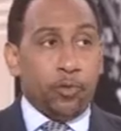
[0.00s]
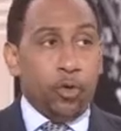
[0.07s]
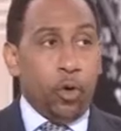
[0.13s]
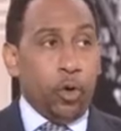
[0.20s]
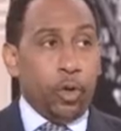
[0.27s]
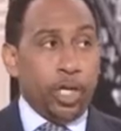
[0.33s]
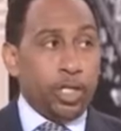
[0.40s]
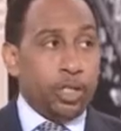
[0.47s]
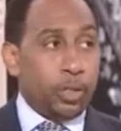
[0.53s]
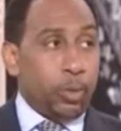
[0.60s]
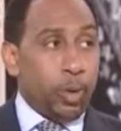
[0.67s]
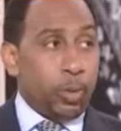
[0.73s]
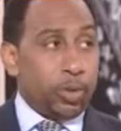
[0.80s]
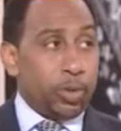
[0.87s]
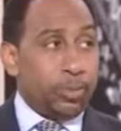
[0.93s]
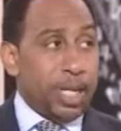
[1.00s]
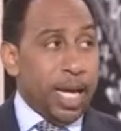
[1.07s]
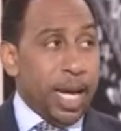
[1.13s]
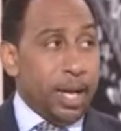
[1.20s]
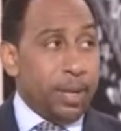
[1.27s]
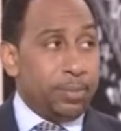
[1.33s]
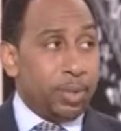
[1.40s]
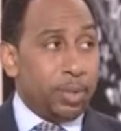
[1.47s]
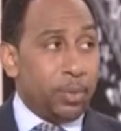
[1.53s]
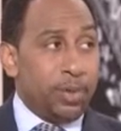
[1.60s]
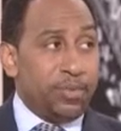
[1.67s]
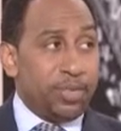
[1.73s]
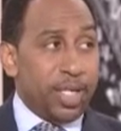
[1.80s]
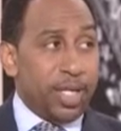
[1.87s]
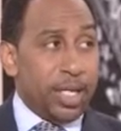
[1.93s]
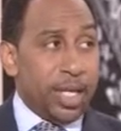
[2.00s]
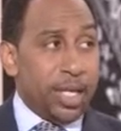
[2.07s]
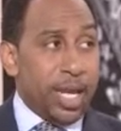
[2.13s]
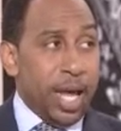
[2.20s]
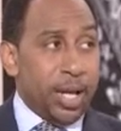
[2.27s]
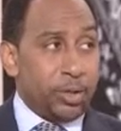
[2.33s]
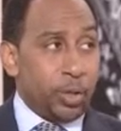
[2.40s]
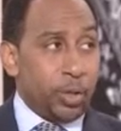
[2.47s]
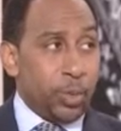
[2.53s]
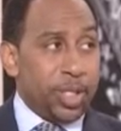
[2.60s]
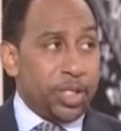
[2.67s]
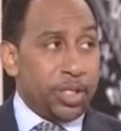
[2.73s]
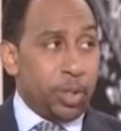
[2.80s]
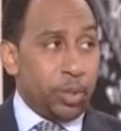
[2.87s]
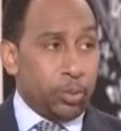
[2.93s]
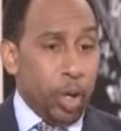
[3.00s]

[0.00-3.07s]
of all, he's thrown some dimes. We've seen it now 2 weeks in a row.